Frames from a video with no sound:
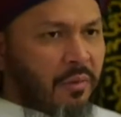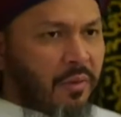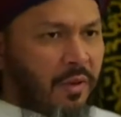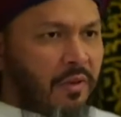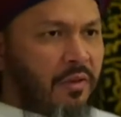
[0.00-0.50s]

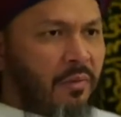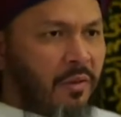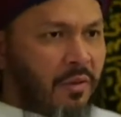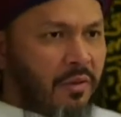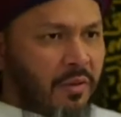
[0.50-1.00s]
Maybe next
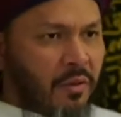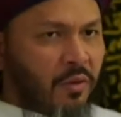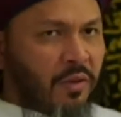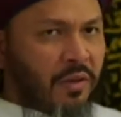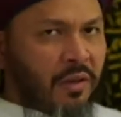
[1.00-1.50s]
time I'm going to say
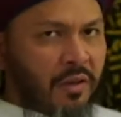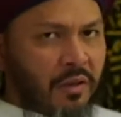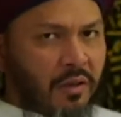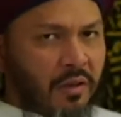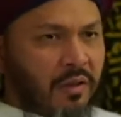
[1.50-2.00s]
don't eat
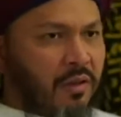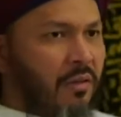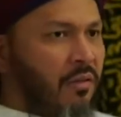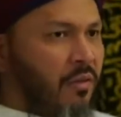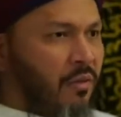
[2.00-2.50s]
anything
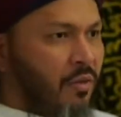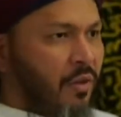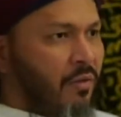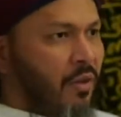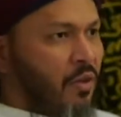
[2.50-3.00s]
until
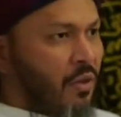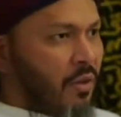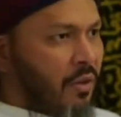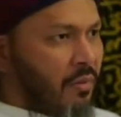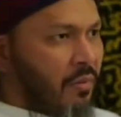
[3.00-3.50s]
after
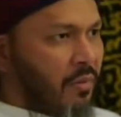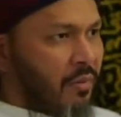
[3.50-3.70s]
Isha time.